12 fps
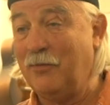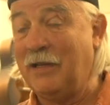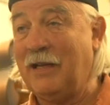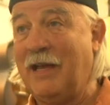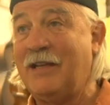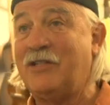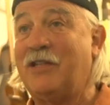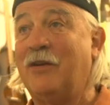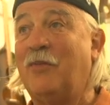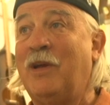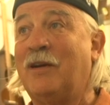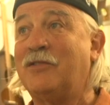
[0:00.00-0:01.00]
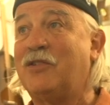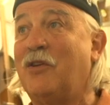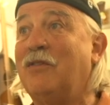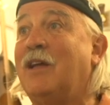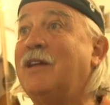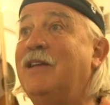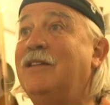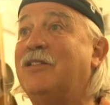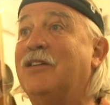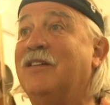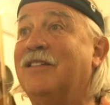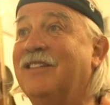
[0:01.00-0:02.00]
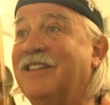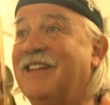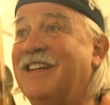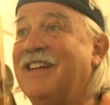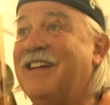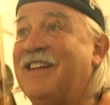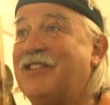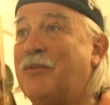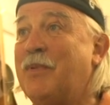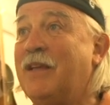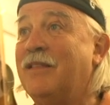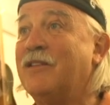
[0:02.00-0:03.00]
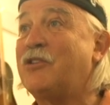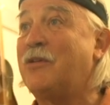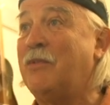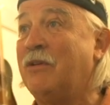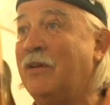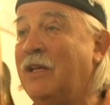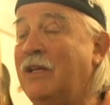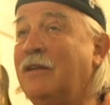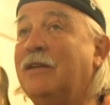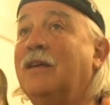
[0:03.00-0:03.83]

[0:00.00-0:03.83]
Realize that we are so lucky to be in this community.